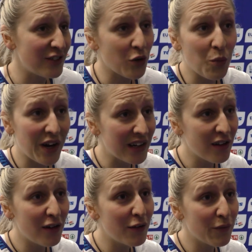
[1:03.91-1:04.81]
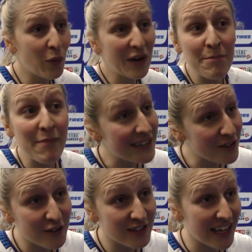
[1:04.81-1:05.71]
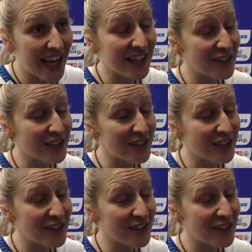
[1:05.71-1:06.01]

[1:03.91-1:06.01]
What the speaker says: doing what I love, winning medals again.